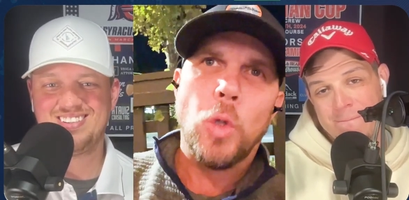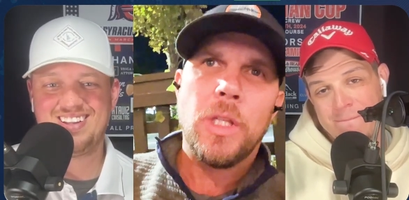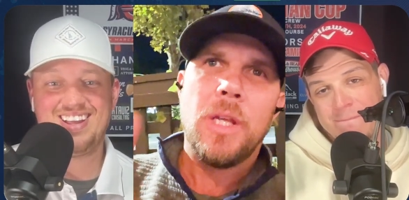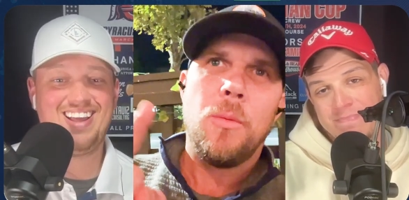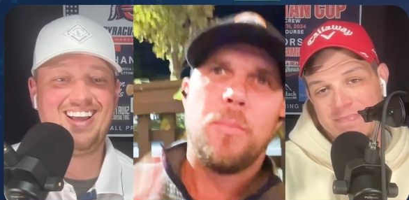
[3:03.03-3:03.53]

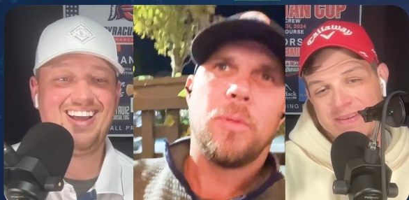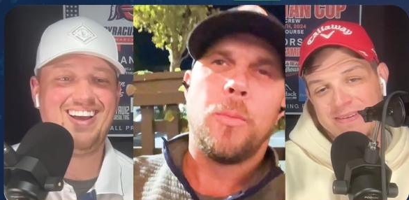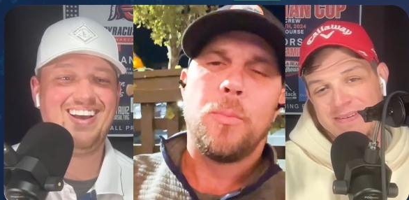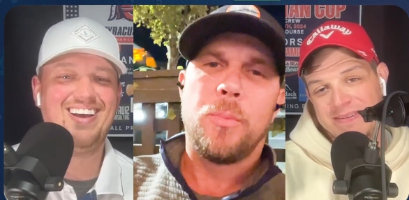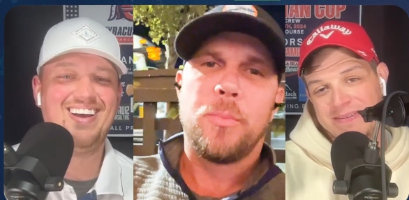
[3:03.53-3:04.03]
Speaker 1: only
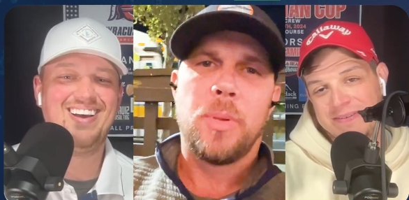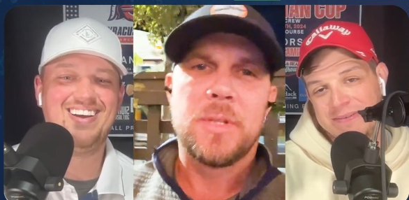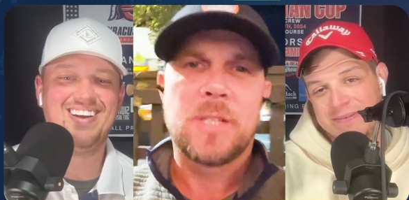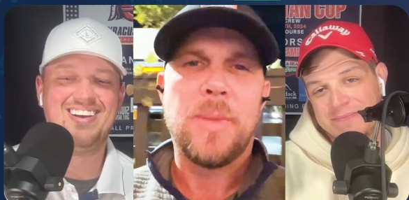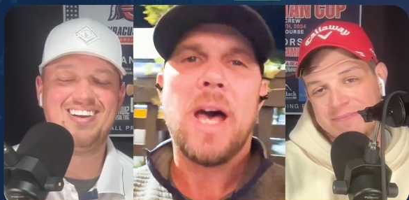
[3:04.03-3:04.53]

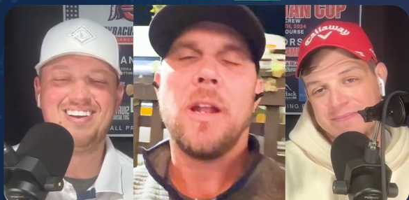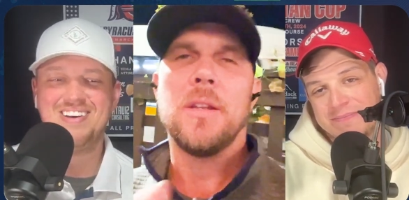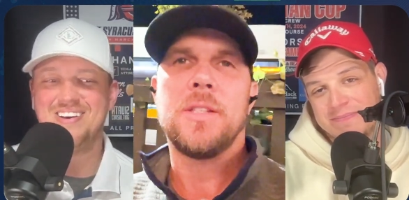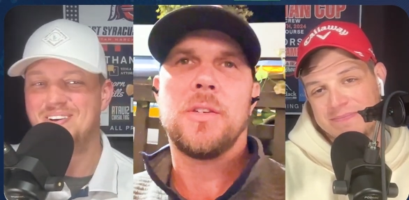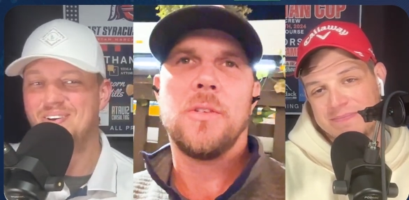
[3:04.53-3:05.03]
spot
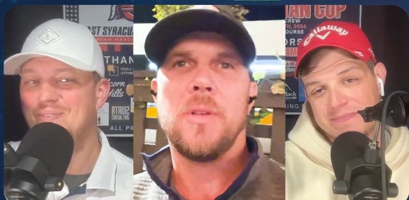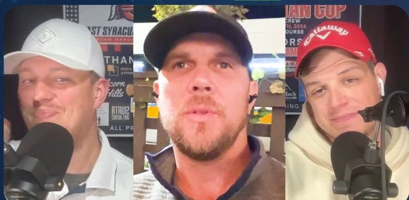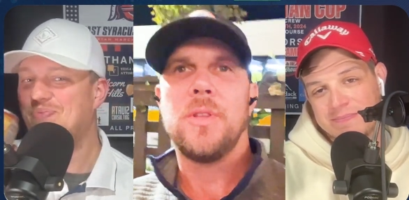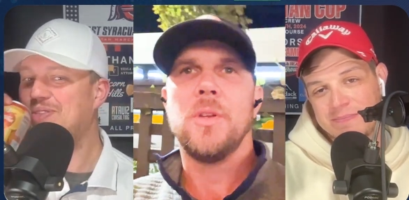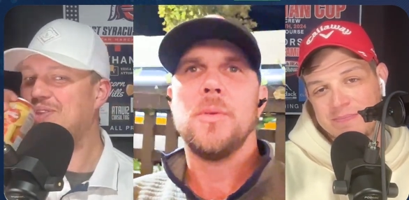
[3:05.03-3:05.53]
I'll disagree
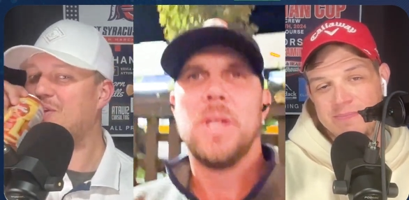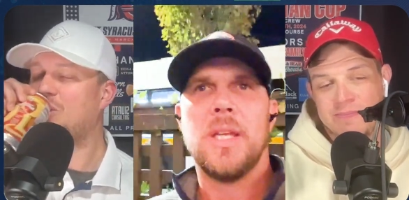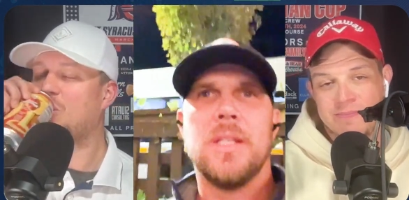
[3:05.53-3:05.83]
with you